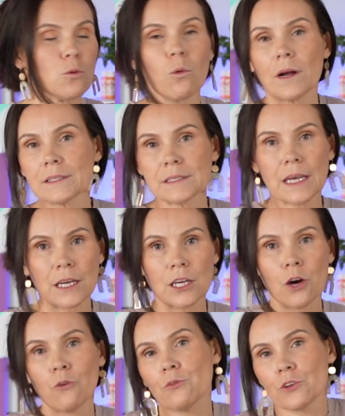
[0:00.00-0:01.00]
ones that
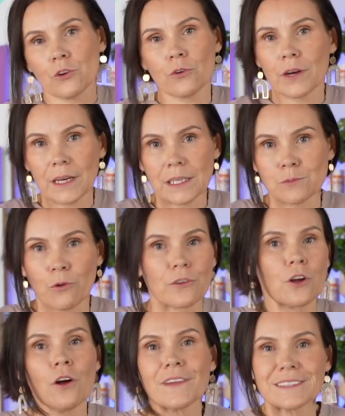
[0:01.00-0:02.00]
go for the Cricut Explorer.
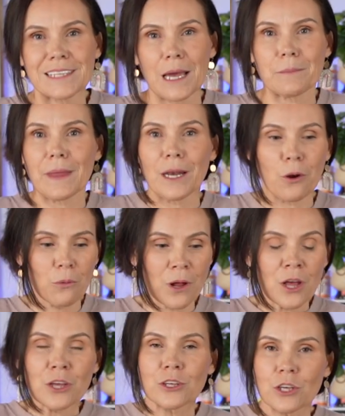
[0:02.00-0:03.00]
They're all the same. They don't
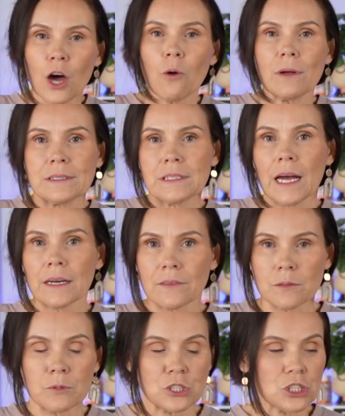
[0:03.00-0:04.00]
go inside of
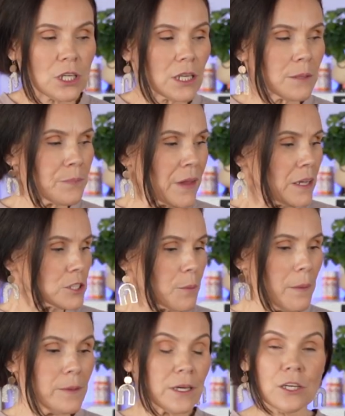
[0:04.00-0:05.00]
the machine. So
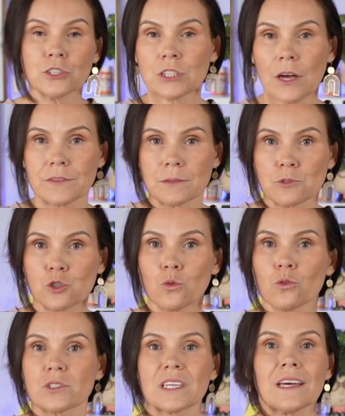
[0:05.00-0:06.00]
maybe get yourself some
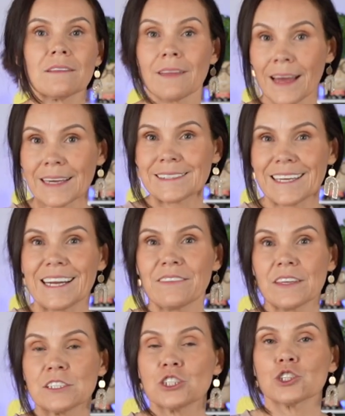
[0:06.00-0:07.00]
tools. Like I said, if
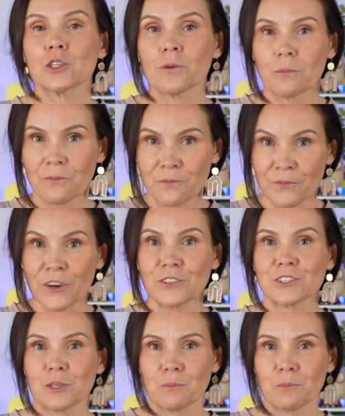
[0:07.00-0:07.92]
this is your first